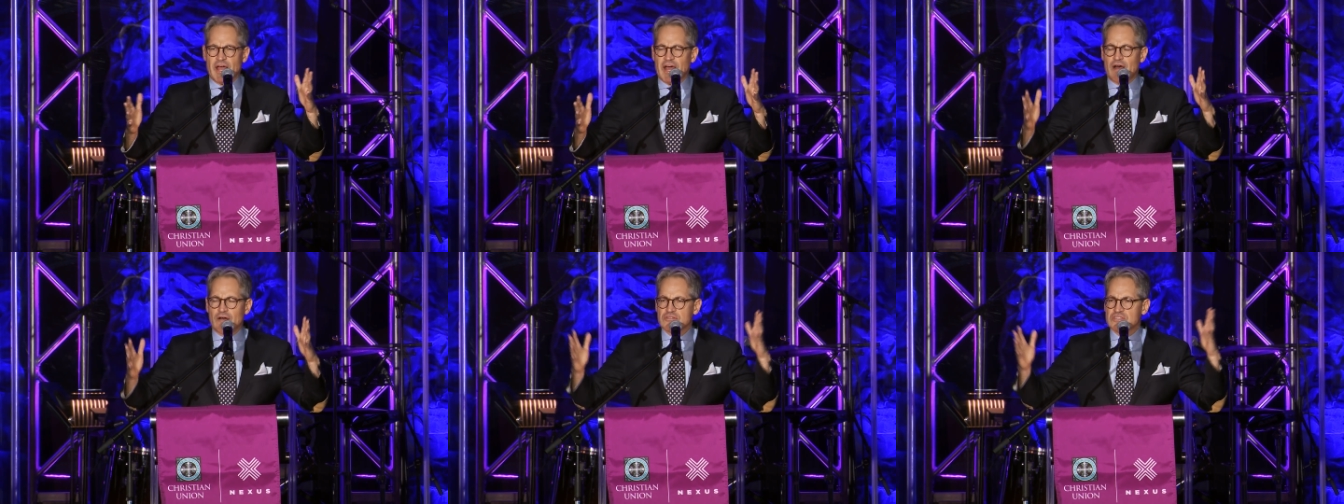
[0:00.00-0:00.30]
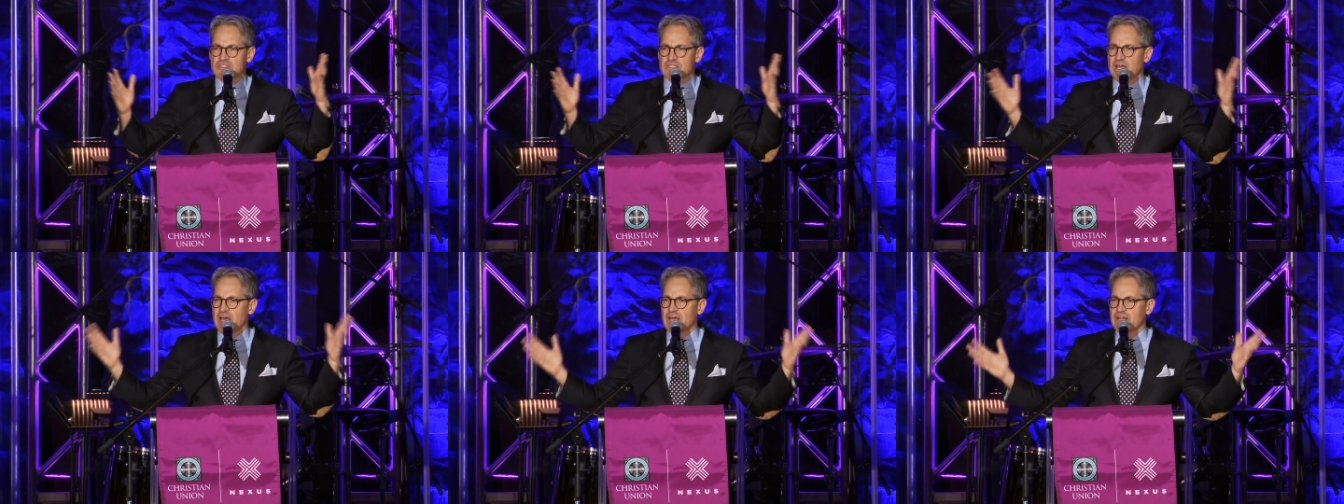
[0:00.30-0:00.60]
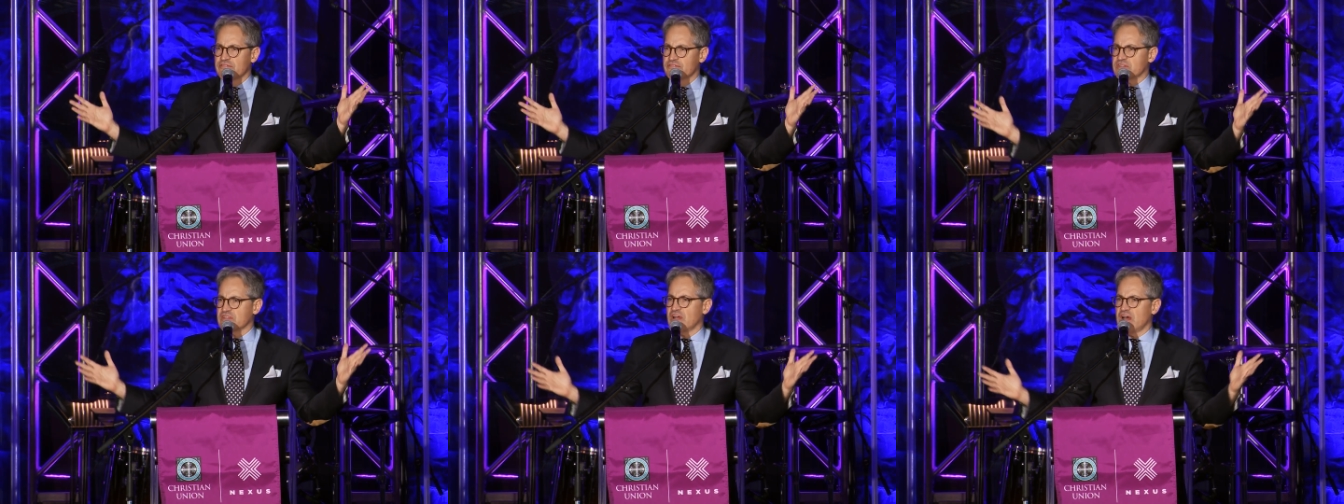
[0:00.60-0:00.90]

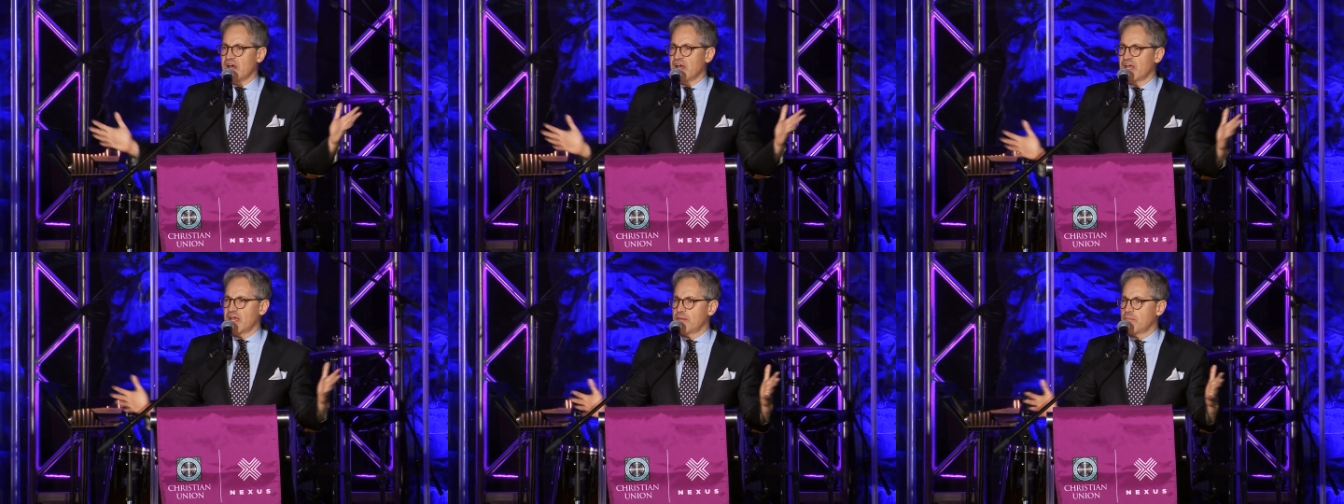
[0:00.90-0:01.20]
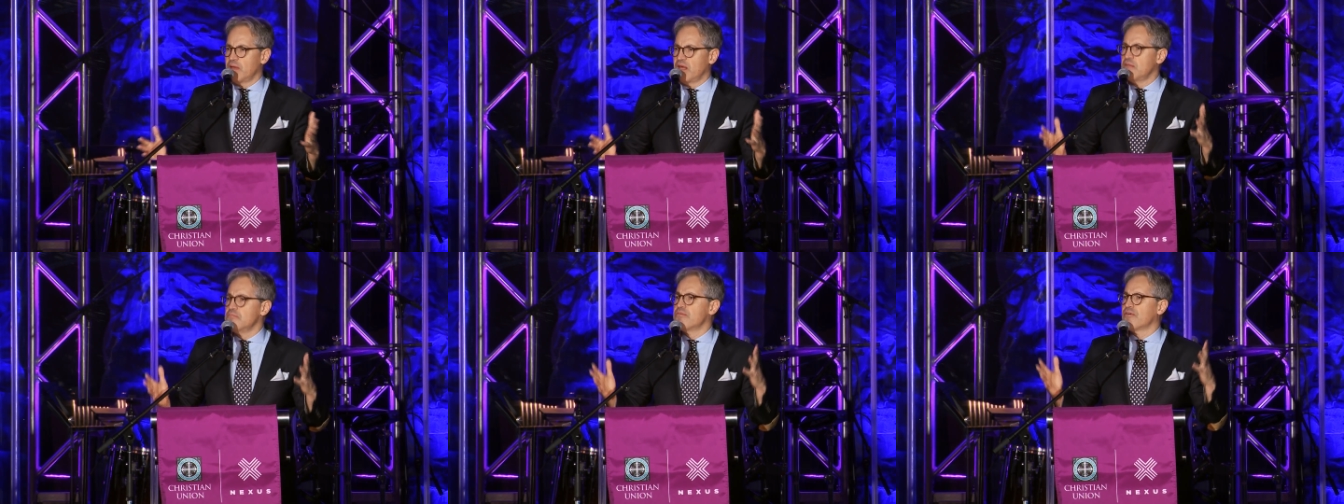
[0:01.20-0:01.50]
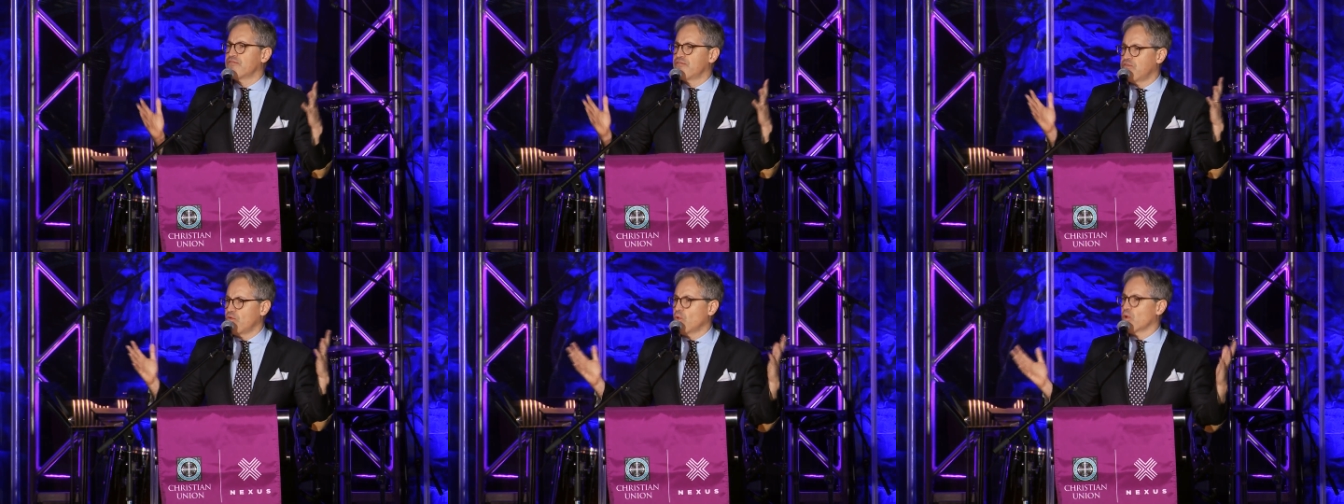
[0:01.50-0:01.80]
outside of time and
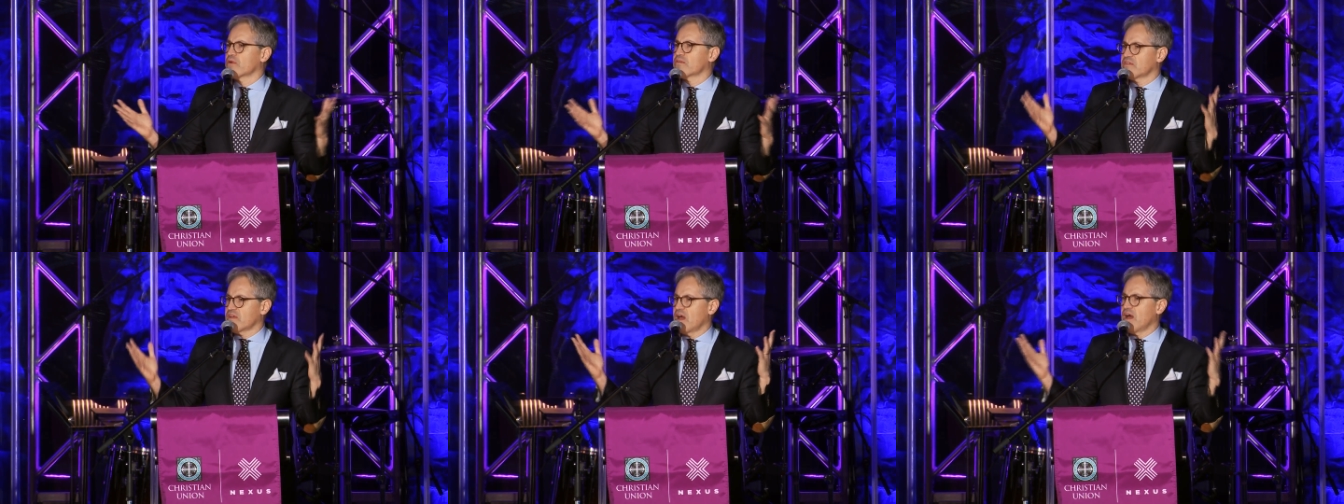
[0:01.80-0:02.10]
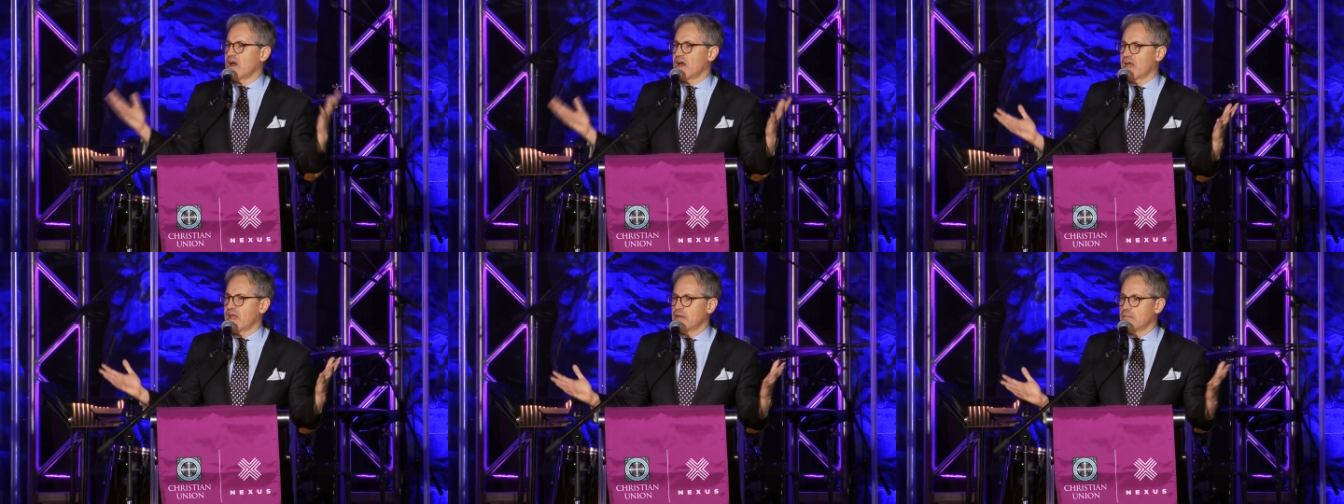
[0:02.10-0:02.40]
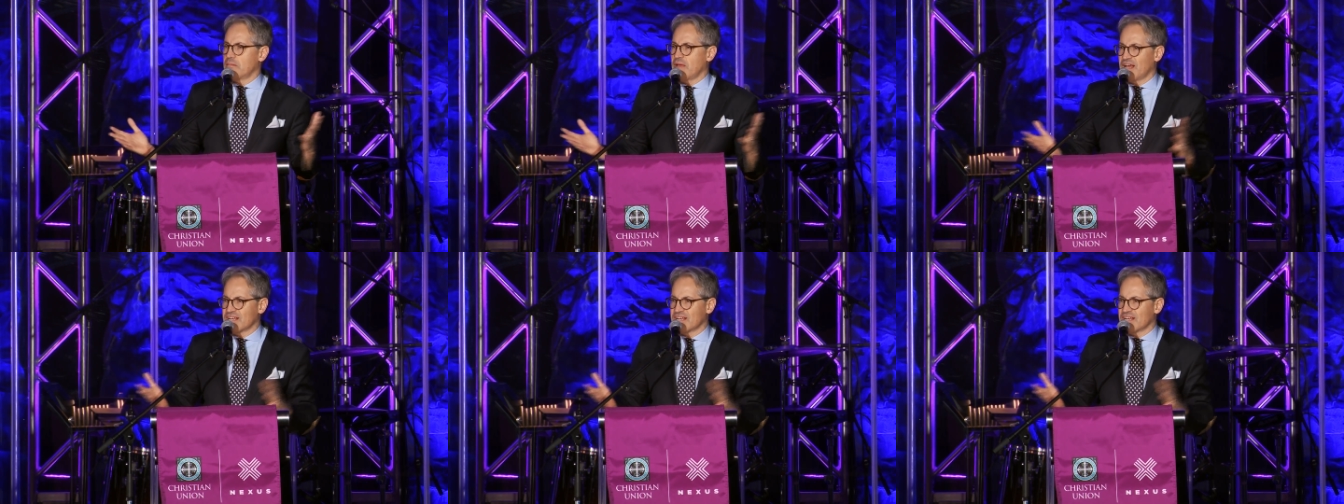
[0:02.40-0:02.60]
before time,